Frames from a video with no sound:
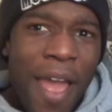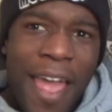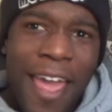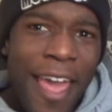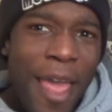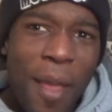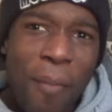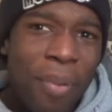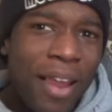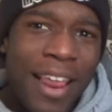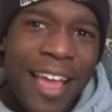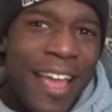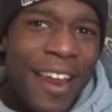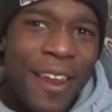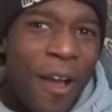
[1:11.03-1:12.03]
He ain't
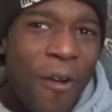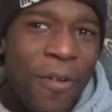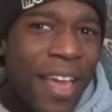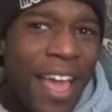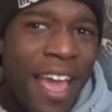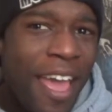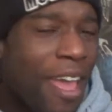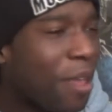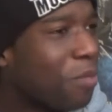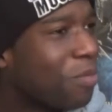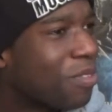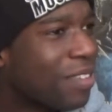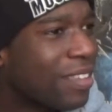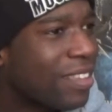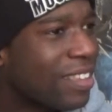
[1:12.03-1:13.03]
playing no games.